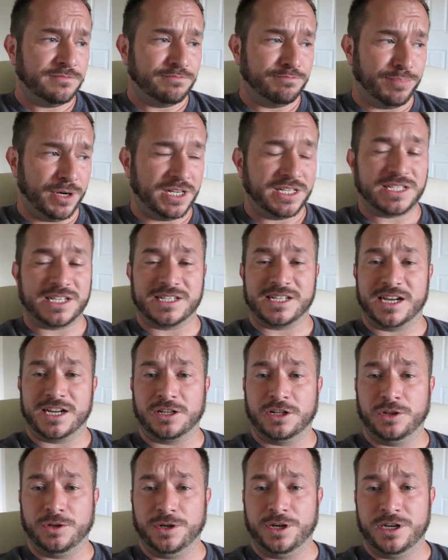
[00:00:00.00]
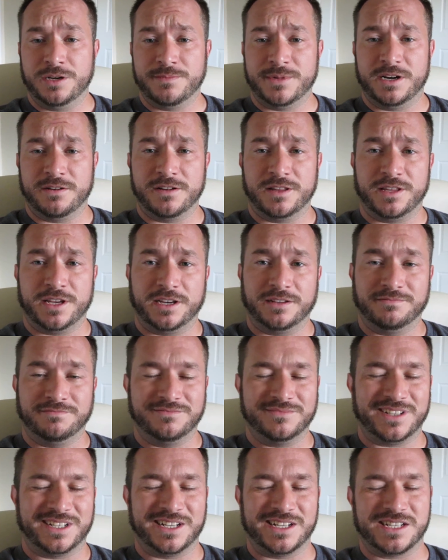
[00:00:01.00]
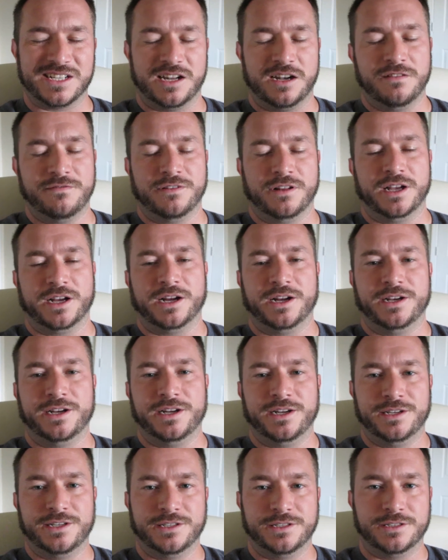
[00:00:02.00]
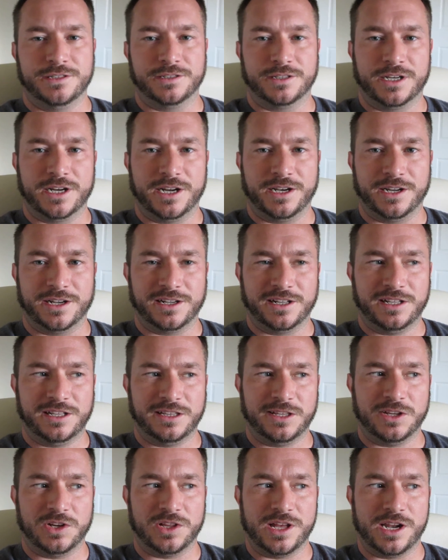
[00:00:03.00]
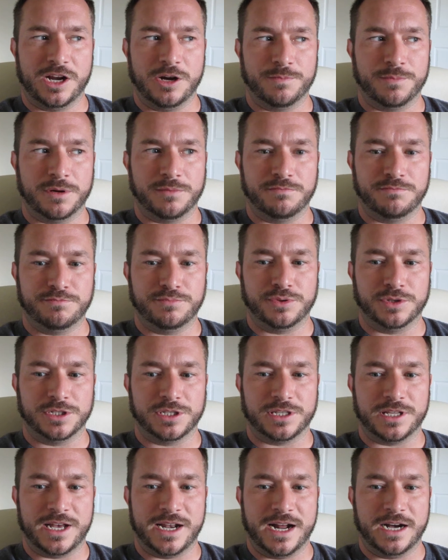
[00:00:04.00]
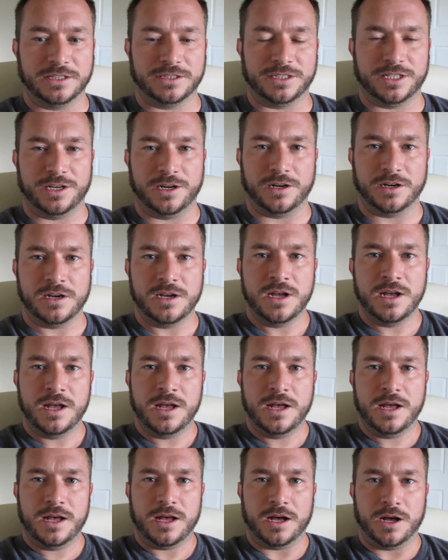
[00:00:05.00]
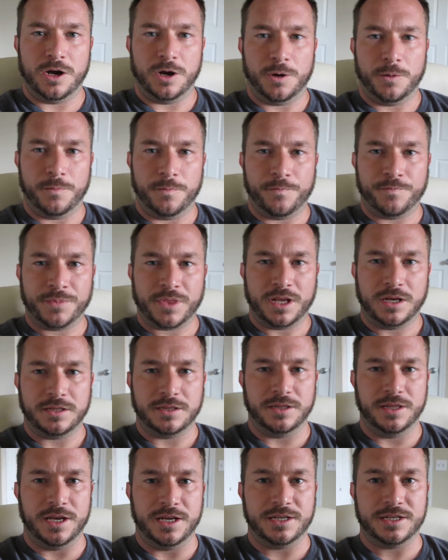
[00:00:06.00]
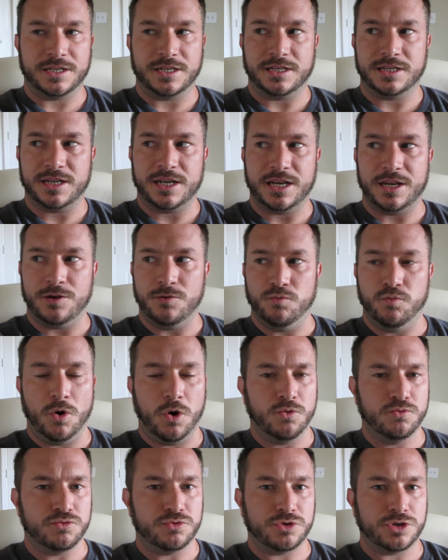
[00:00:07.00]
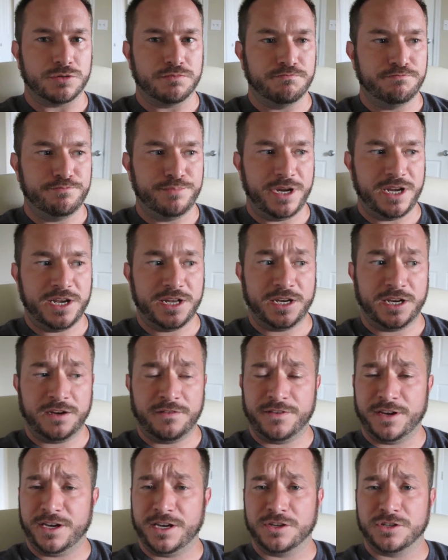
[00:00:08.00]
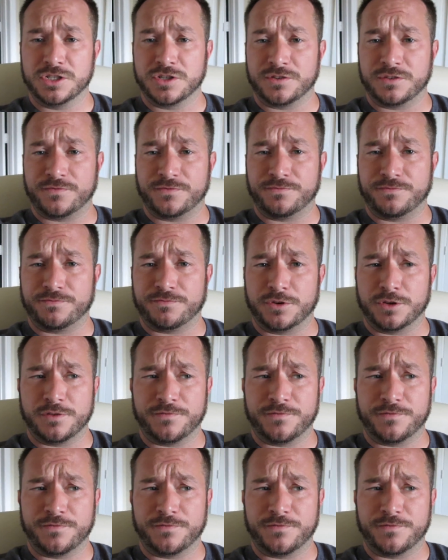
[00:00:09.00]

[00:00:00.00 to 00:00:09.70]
But since I included him in everything, like I said, I feel like I need to kind of clear that up and put that out there, that he won't be in any videos for